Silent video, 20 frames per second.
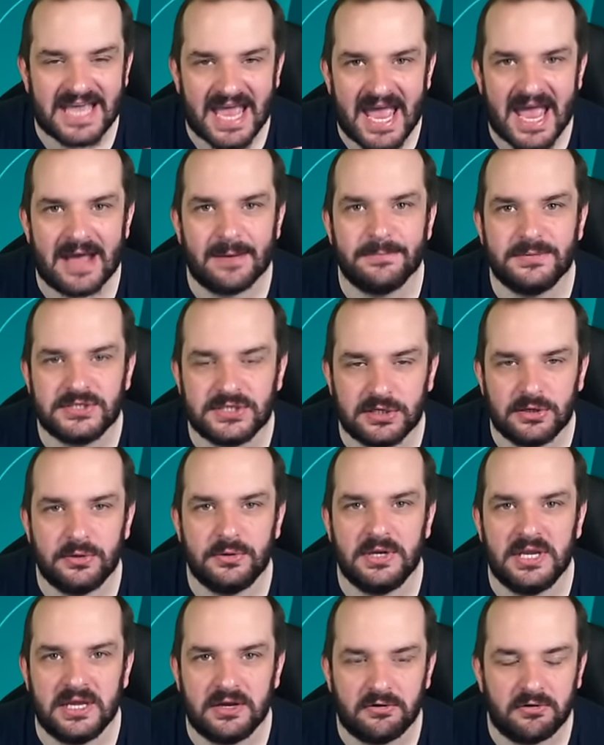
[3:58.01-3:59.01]

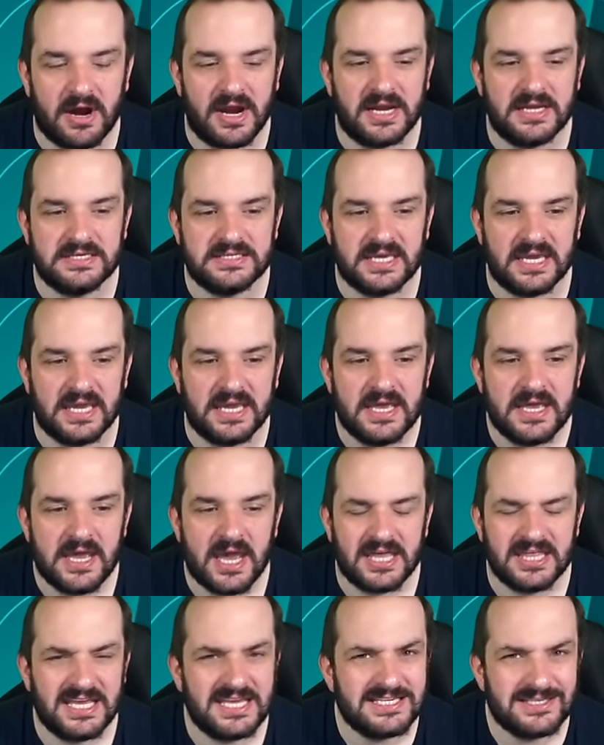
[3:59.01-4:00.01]
absolutely crazy. I
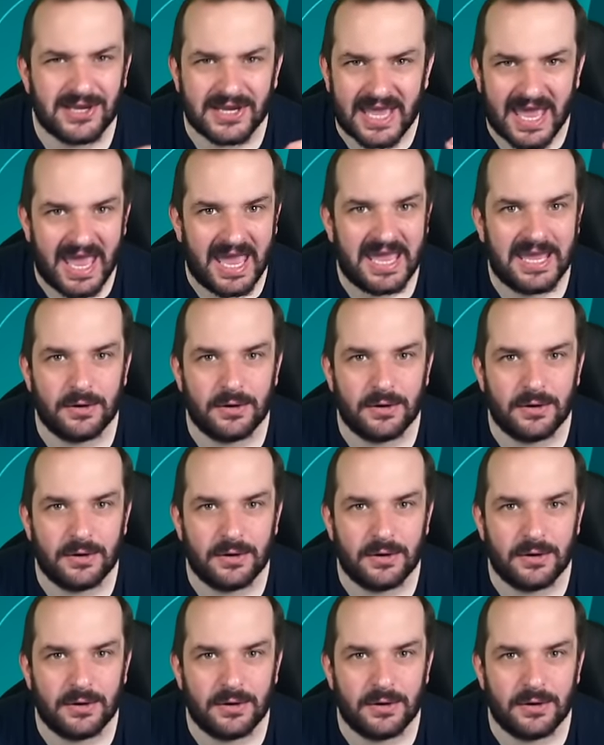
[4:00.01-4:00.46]
think it's like eight